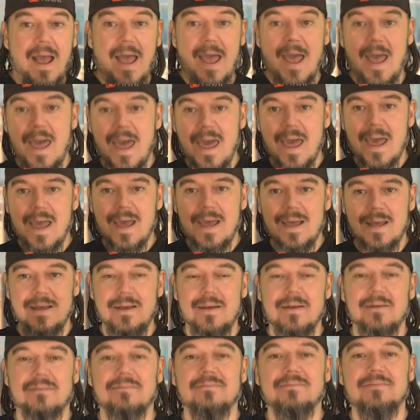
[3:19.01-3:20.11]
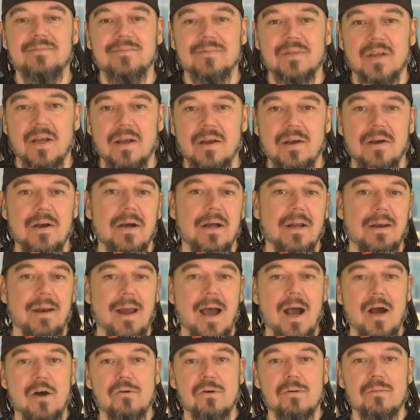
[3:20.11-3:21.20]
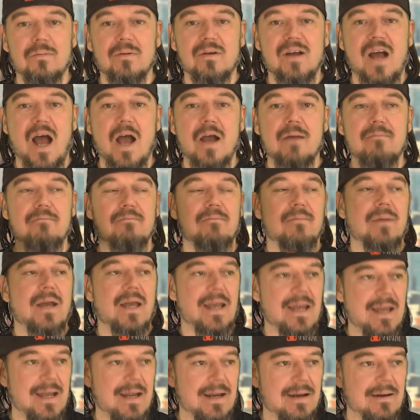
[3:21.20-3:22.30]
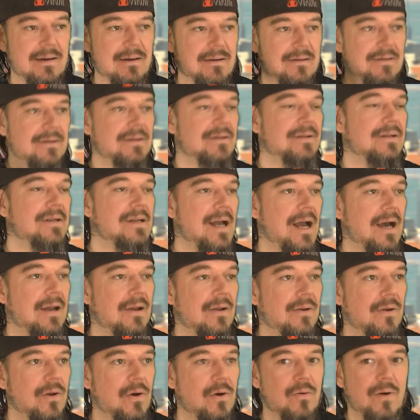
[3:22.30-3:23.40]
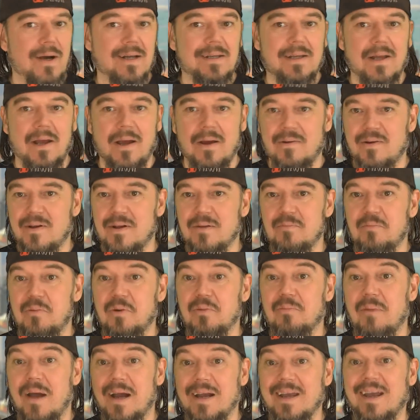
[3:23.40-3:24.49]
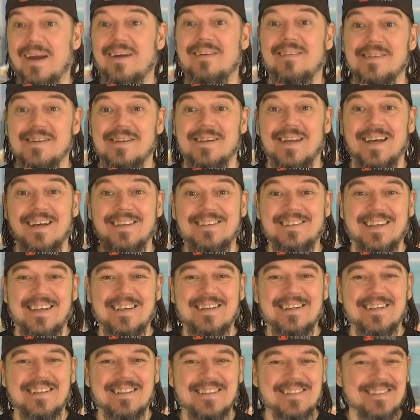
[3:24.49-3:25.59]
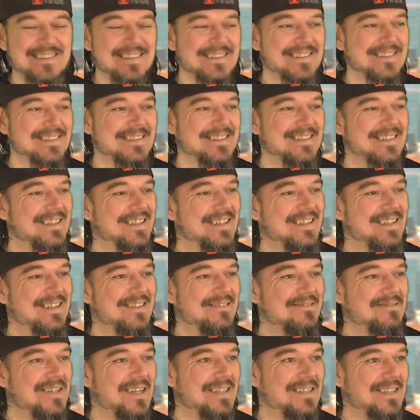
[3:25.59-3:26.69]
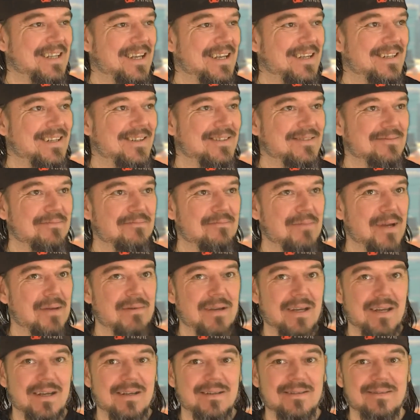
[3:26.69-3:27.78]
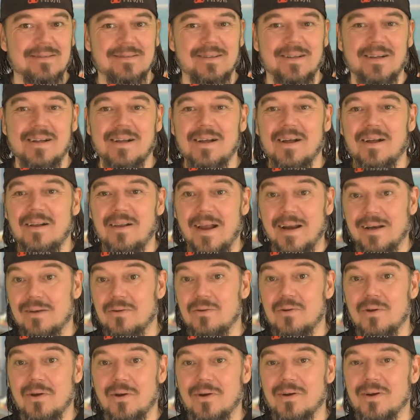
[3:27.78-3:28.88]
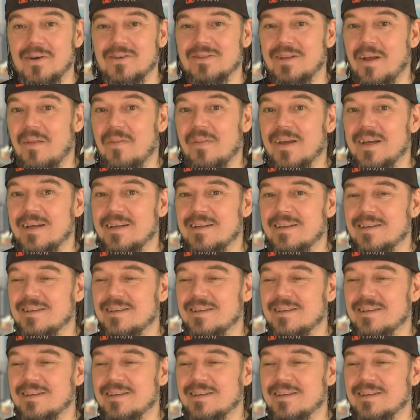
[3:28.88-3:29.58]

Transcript: Hey, now I'm here. I don't know what I will put back here yet. But I know, maybe like New York or something.